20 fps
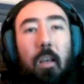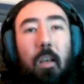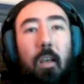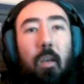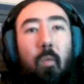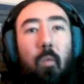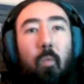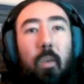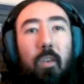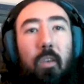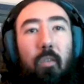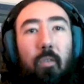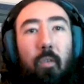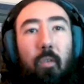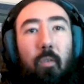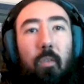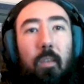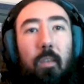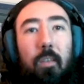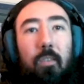We do
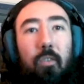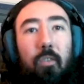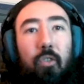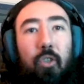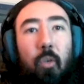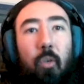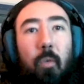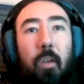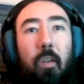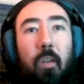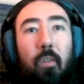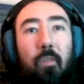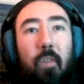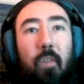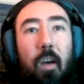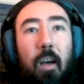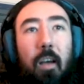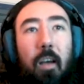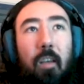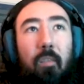know that this is showing a
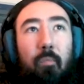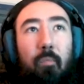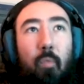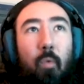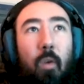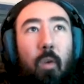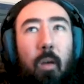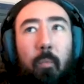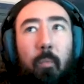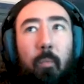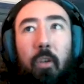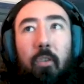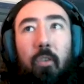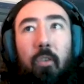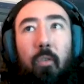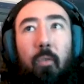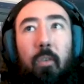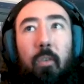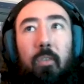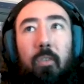5, but what I'm going to
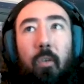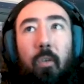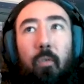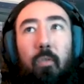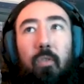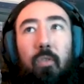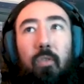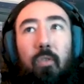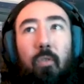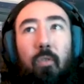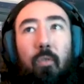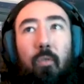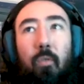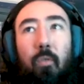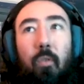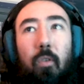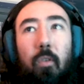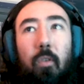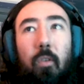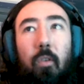do is go
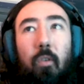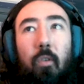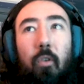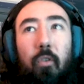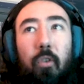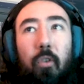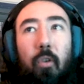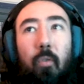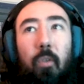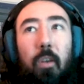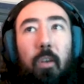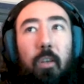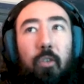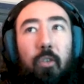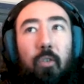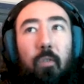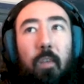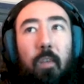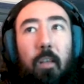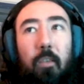to unknown
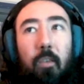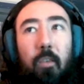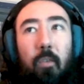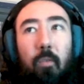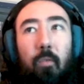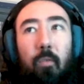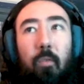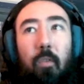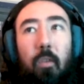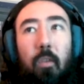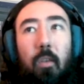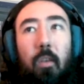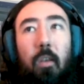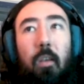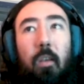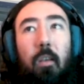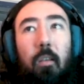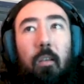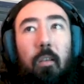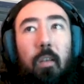initial value,
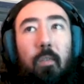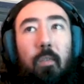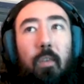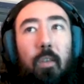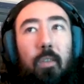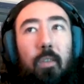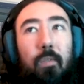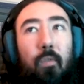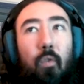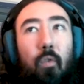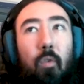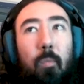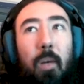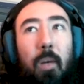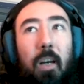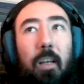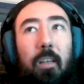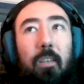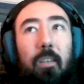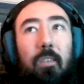leave it as 4
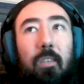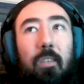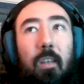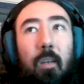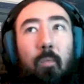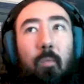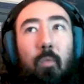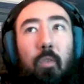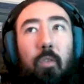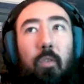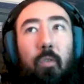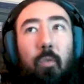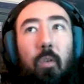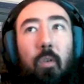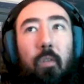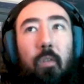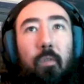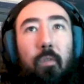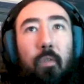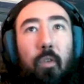bytes, and we'll do
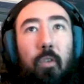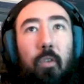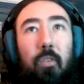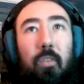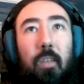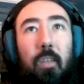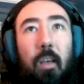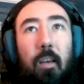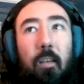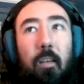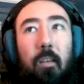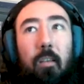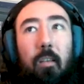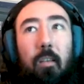our first scan.